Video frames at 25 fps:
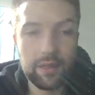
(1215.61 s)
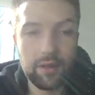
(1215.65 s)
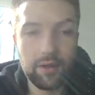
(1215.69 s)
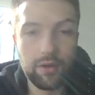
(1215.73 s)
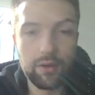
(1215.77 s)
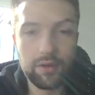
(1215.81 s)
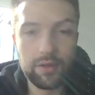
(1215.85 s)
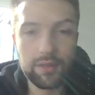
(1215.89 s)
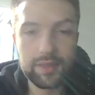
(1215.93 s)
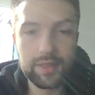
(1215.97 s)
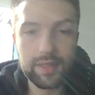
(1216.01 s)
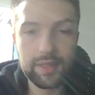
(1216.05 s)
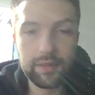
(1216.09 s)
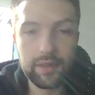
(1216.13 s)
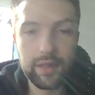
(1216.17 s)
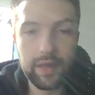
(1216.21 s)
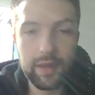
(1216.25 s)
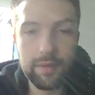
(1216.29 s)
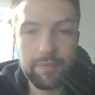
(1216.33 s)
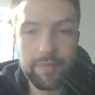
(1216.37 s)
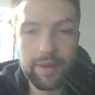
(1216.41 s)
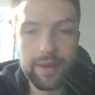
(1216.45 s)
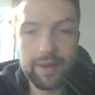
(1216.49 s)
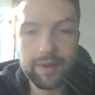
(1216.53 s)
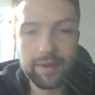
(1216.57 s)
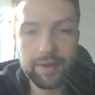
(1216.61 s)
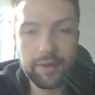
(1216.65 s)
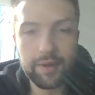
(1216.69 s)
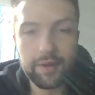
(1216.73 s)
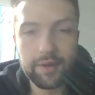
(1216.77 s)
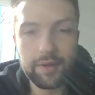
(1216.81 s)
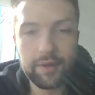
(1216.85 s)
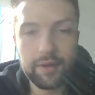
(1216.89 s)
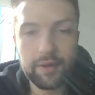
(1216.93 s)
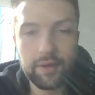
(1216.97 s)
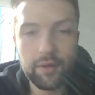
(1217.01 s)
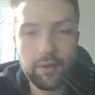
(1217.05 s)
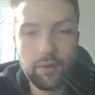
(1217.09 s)
Honestly,
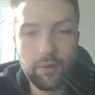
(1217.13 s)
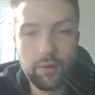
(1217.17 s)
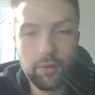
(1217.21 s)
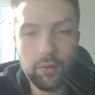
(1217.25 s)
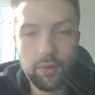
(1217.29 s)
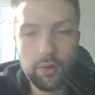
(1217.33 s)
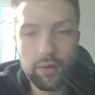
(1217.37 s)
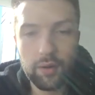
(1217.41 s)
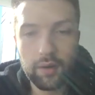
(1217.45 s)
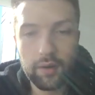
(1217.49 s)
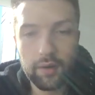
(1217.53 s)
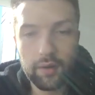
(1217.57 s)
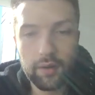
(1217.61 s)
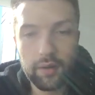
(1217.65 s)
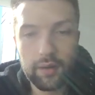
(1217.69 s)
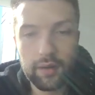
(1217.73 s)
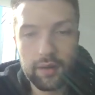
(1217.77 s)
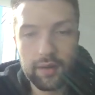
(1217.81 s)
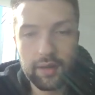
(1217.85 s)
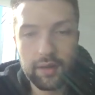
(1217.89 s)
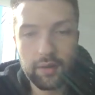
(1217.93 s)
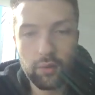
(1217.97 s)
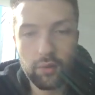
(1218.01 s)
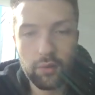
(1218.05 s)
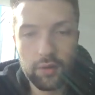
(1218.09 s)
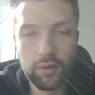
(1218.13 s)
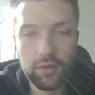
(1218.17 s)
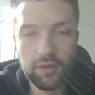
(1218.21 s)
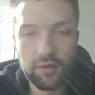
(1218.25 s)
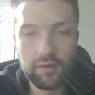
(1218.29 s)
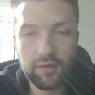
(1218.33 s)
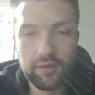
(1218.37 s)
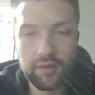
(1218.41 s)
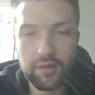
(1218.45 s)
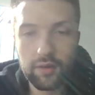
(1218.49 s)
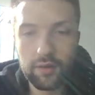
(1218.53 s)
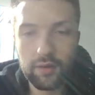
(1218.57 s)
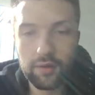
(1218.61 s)
linebacker or uh,
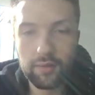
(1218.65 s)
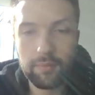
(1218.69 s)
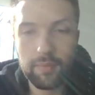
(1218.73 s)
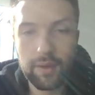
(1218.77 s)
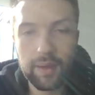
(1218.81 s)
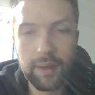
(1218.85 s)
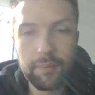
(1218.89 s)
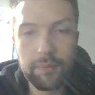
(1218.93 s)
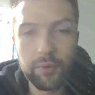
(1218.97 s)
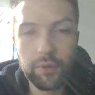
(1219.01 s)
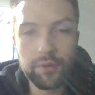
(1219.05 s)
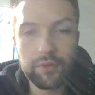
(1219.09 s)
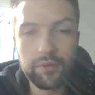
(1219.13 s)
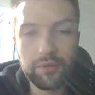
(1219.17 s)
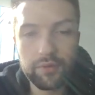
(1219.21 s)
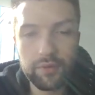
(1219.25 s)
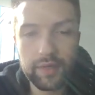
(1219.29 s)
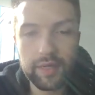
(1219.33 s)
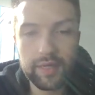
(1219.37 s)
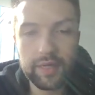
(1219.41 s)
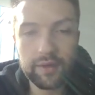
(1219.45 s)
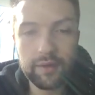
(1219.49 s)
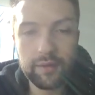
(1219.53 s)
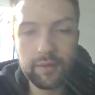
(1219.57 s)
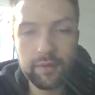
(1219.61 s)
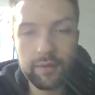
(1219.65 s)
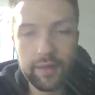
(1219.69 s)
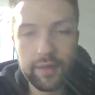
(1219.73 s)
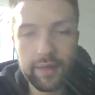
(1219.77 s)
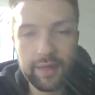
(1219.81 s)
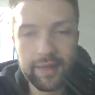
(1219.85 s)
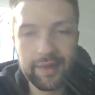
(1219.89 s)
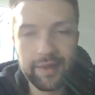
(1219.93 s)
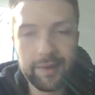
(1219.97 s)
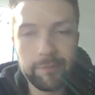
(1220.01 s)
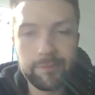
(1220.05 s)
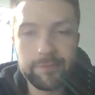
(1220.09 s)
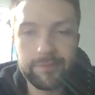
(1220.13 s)
corner are my moves right here.
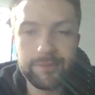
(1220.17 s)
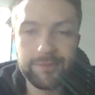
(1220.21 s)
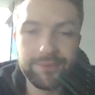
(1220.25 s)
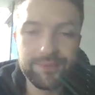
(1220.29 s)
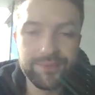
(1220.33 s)
And